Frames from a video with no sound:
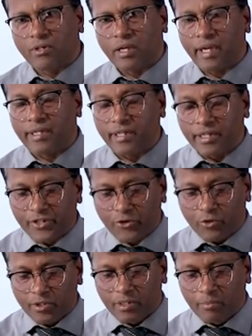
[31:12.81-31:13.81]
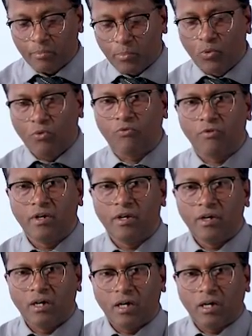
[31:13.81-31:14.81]
and it should move
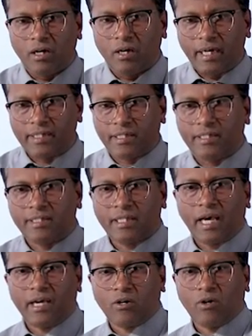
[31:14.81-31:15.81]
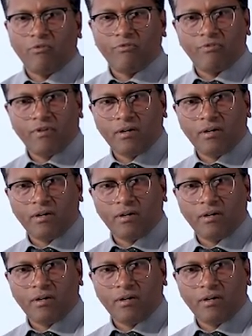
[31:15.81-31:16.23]
at the desire of